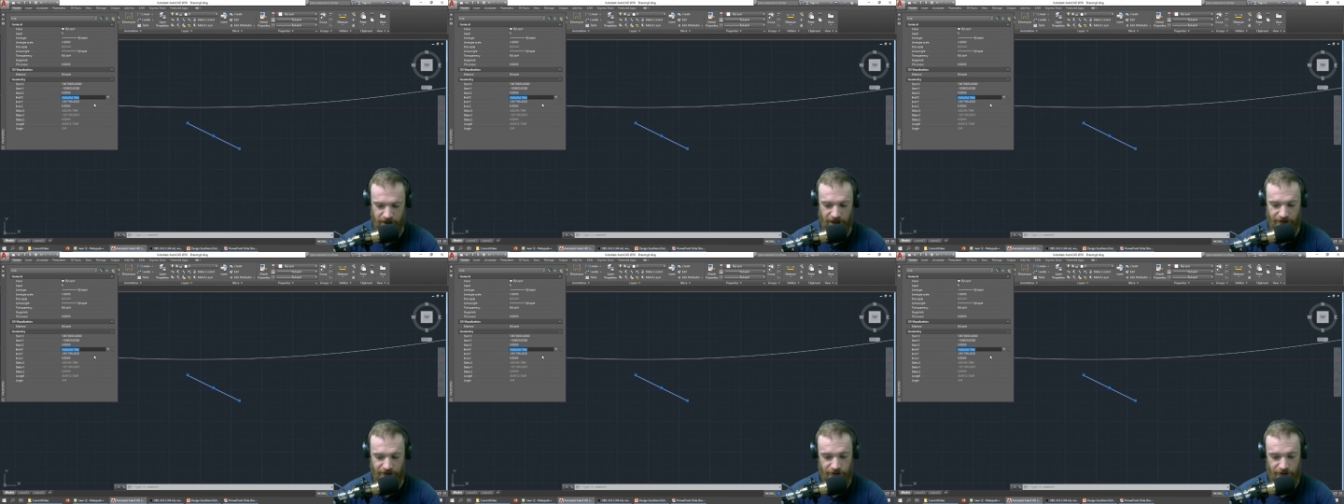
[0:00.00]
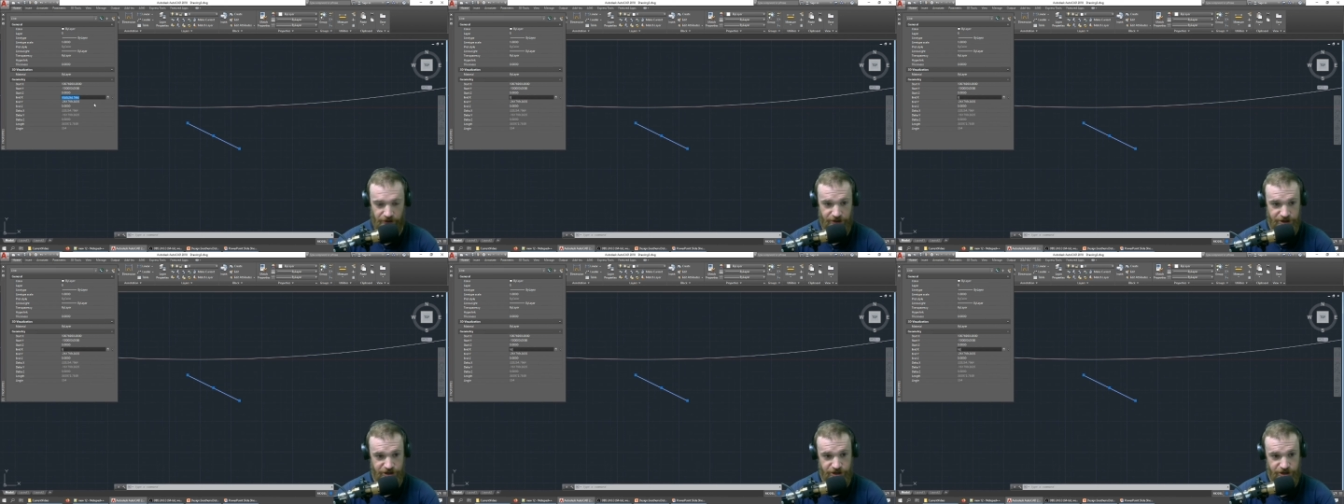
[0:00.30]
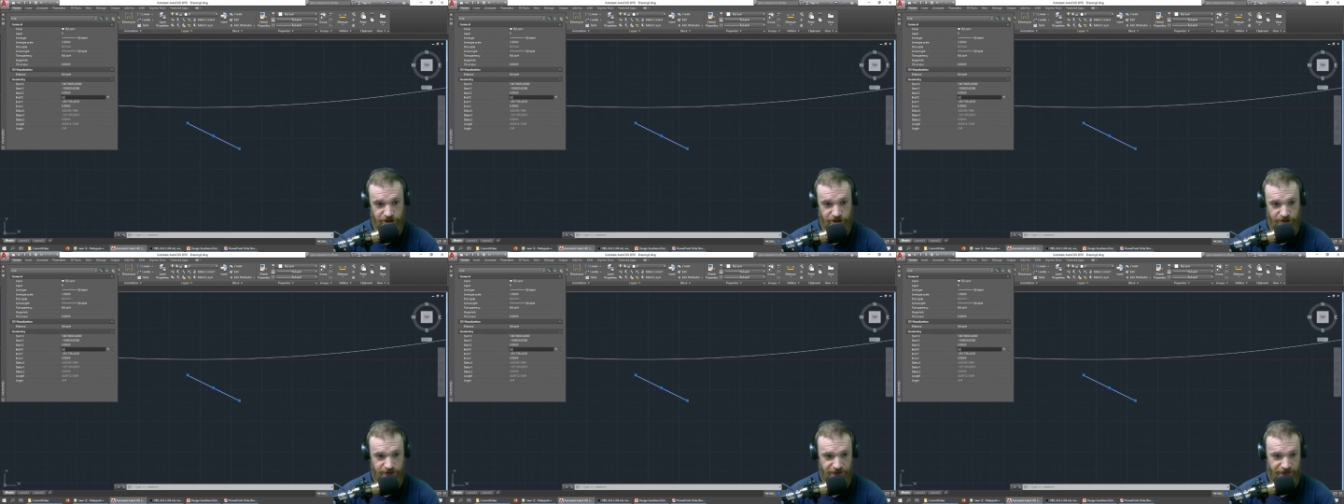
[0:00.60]
And then this is
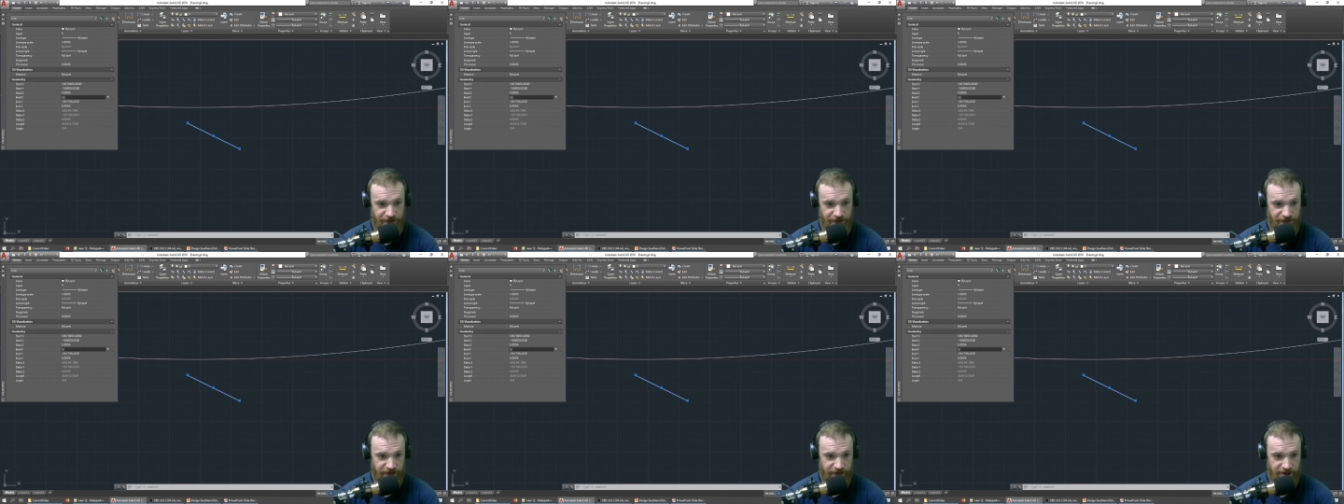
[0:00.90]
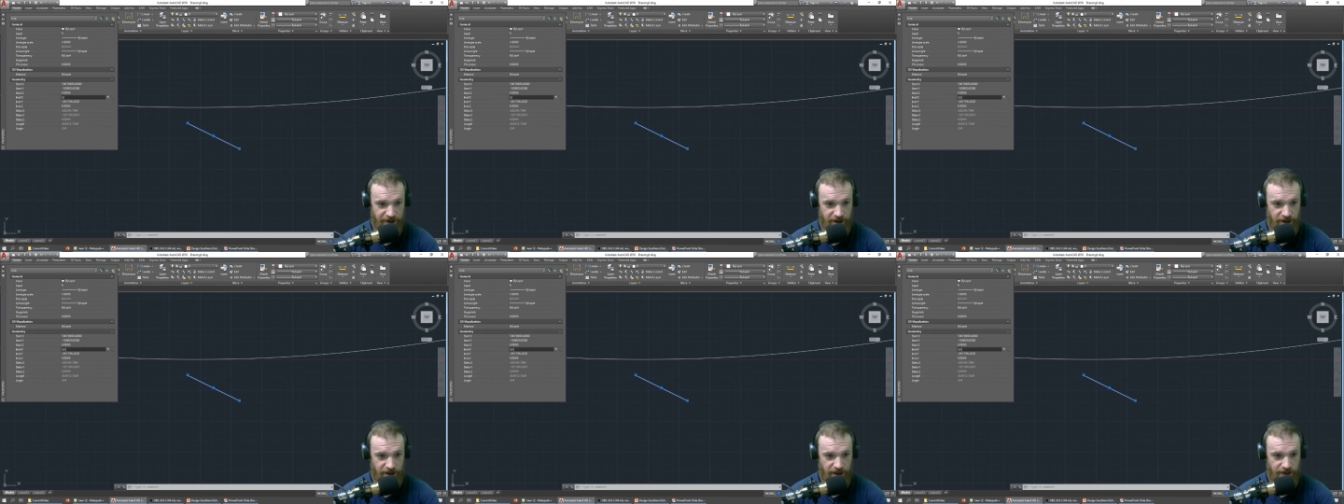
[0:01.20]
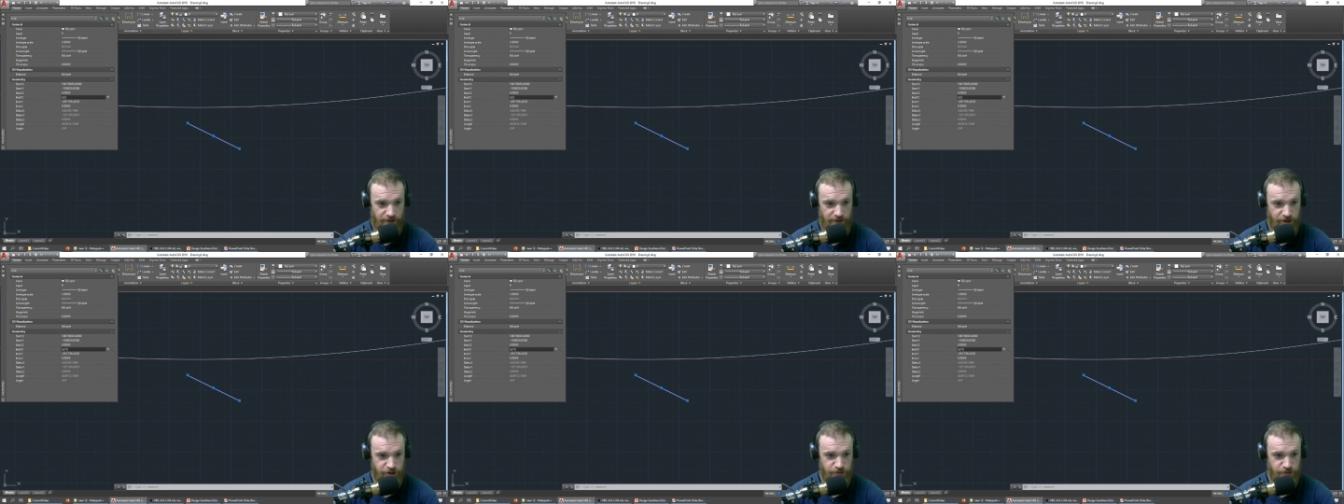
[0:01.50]
going to be 50
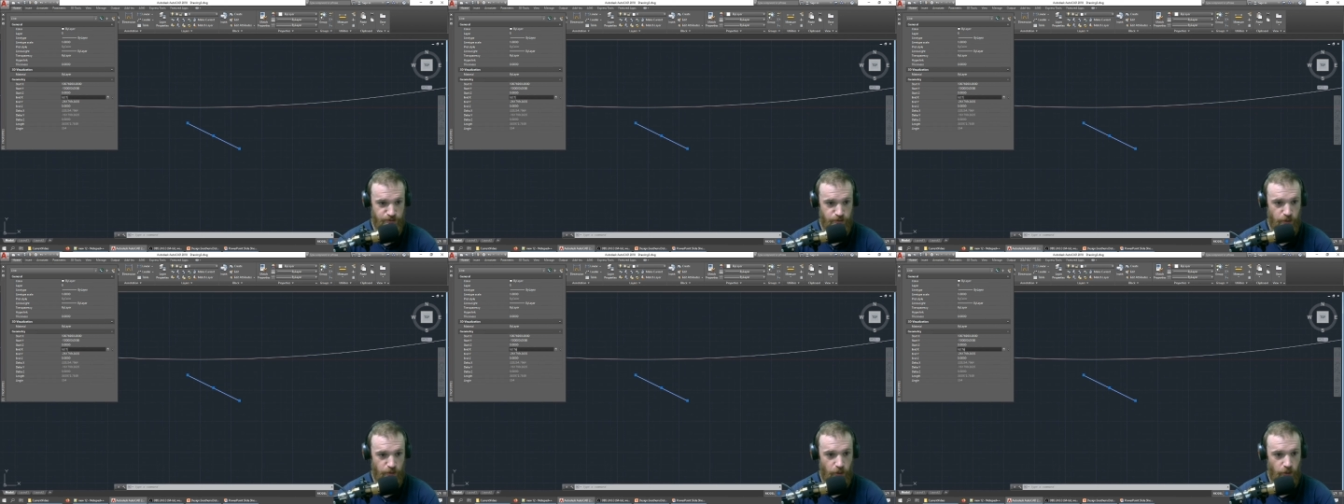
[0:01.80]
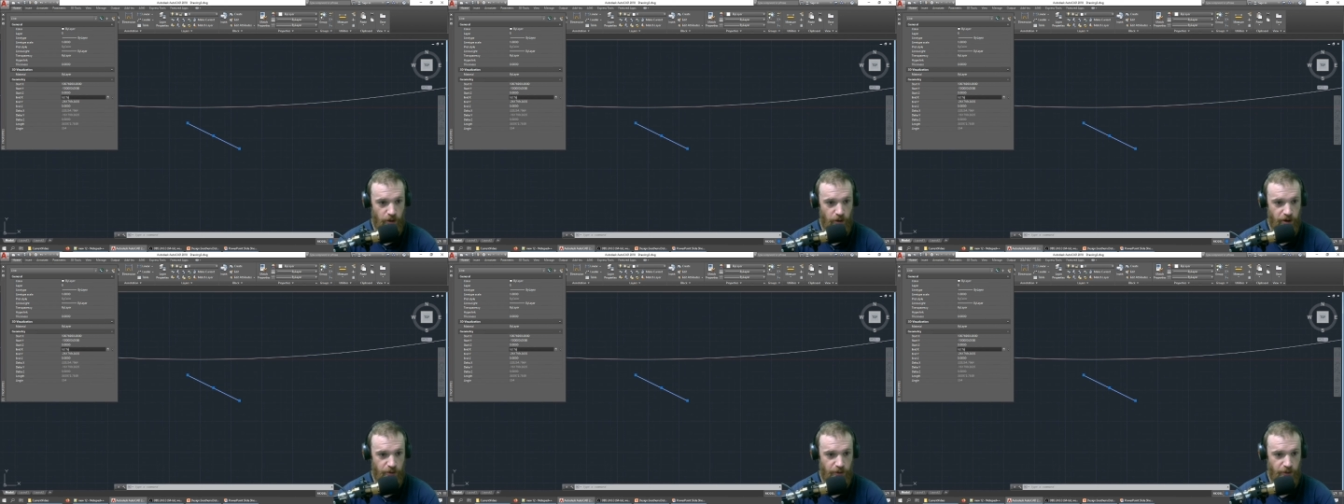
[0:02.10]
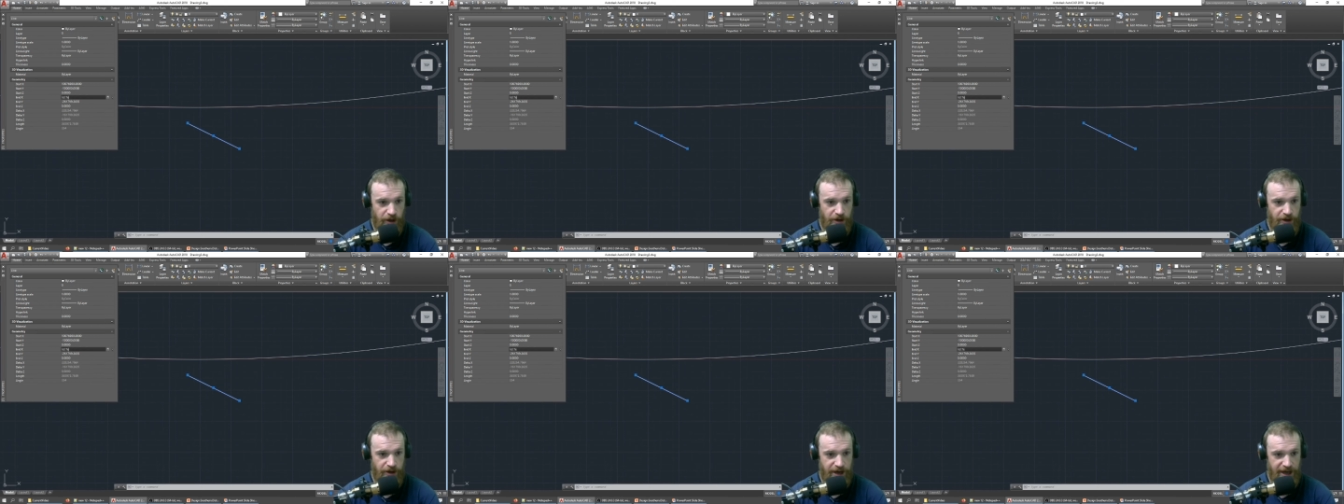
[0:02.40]
kilometers more
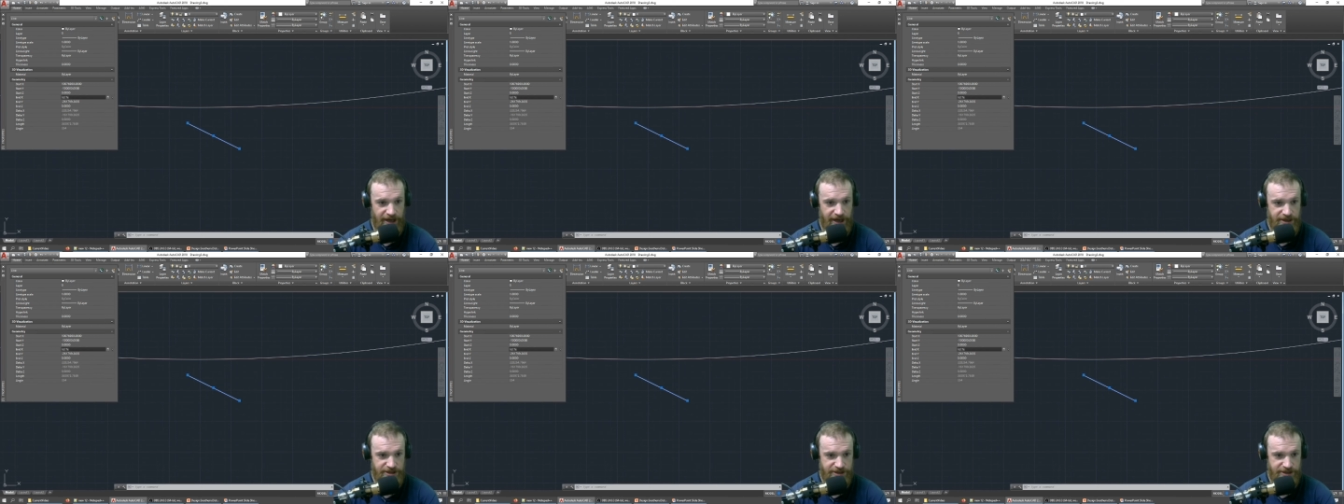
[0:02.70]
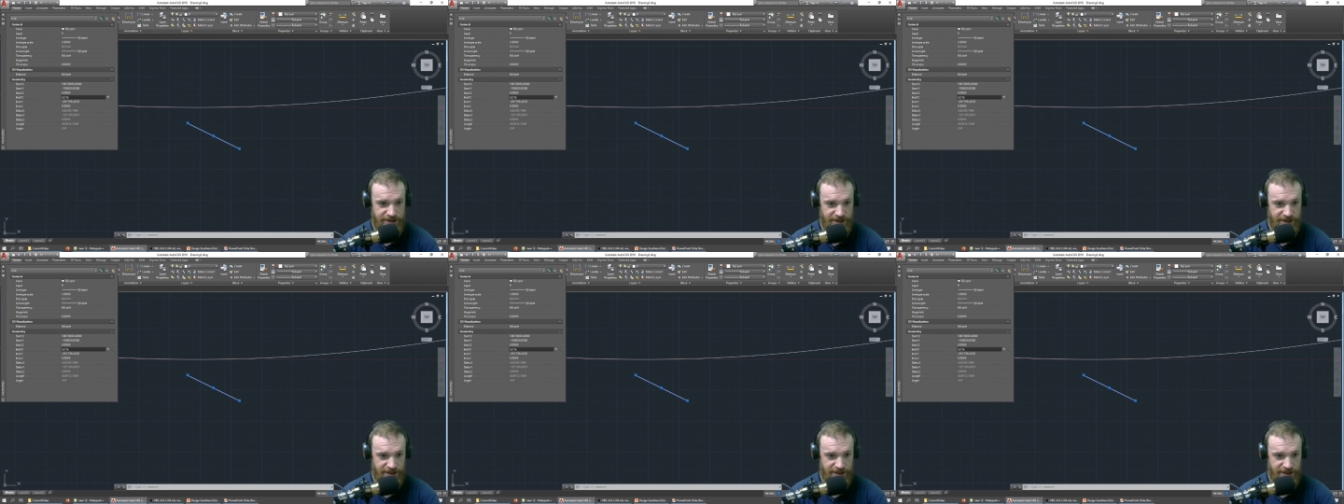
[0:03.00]
where it ends.